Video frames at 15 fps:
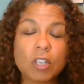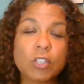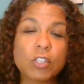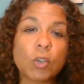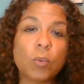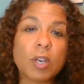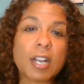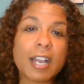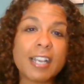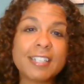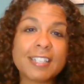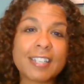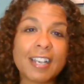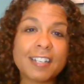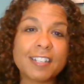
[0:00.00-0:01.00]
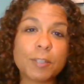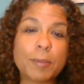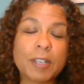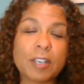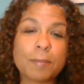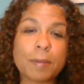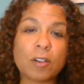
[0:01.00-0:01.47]
So what I decided to
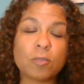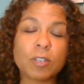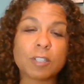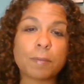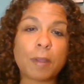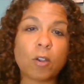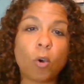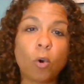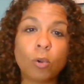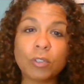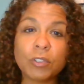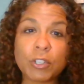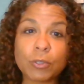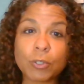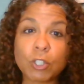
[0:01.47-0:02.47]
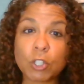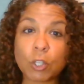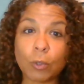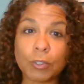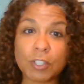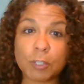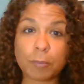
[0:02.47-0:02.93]
speak about was my whole new
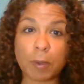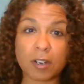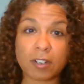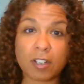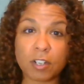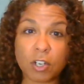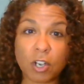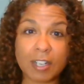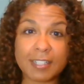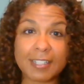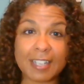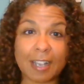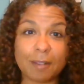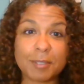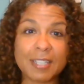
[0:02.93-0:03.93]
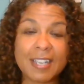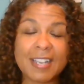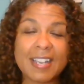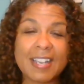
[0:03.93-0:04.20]
Soul Spark concept.